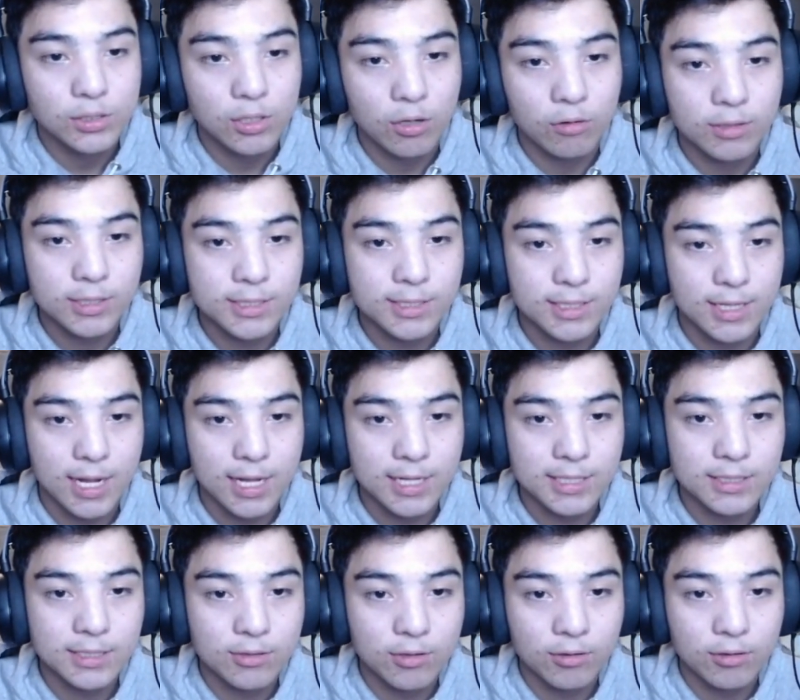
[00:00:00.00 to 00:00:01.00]
So this
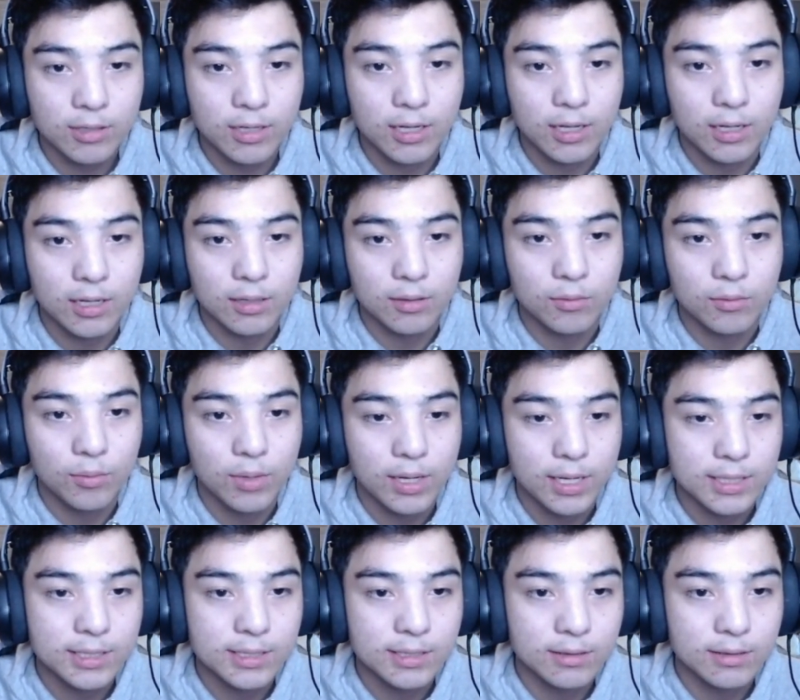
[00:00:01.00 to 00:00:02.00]
guy's got uh
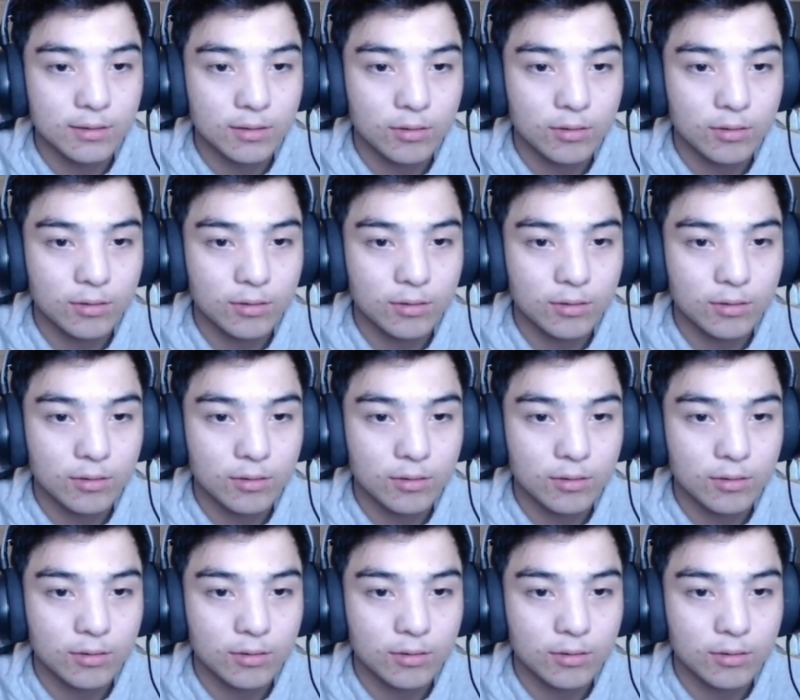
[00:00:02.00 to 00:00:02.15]
wait.